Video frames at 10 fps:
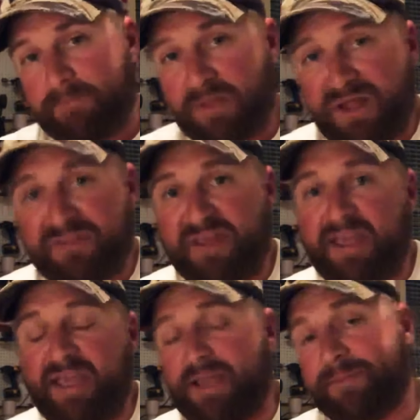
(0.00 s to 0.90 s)
not
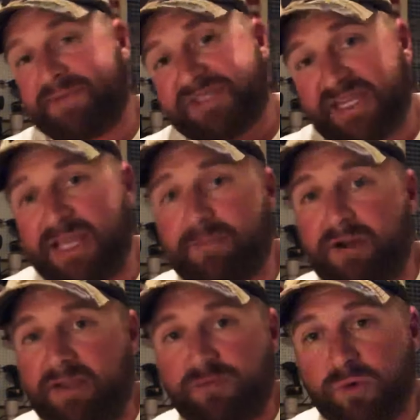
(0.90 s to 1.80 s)
thinking, seeing
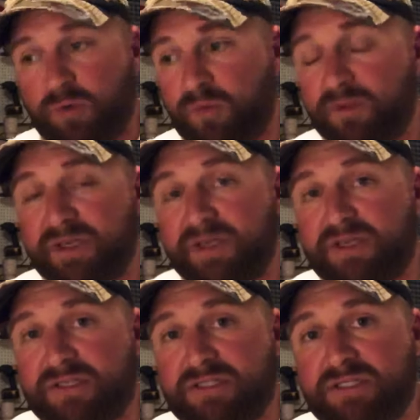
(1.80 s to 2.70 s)
money for what it really
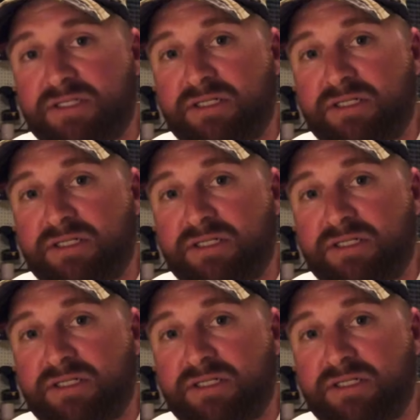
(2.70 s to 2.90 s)
is.